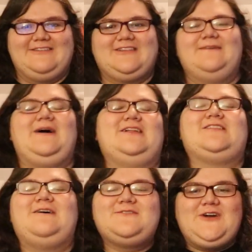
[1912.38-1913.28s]
it was so bad.
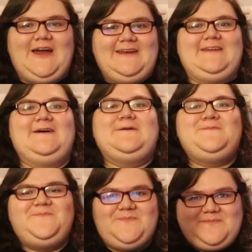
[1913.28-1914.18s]
So I'm trying to
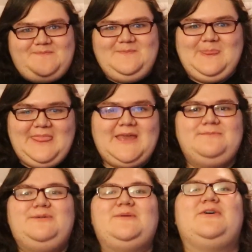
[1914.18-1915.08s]

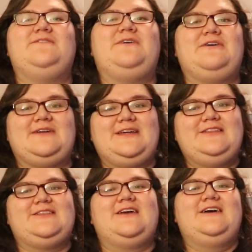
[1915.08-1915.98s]
be more
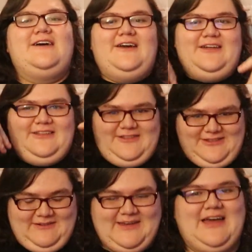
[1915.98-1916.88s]
focused.
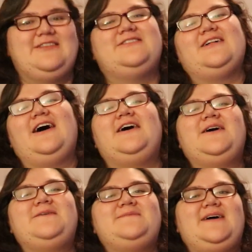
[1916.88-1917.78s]
So yes,
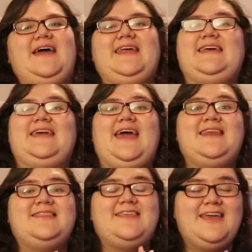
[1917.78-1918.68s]
um, and
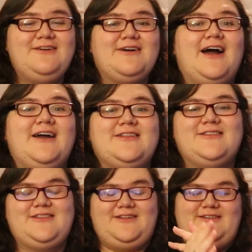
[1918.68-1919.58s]
again, thank you
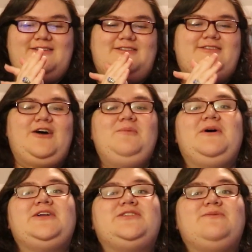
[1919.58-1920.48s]
guys so
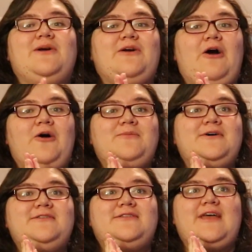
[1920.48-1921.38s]
much. We are
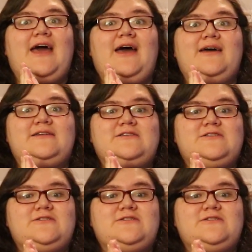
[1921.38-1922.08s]
almost at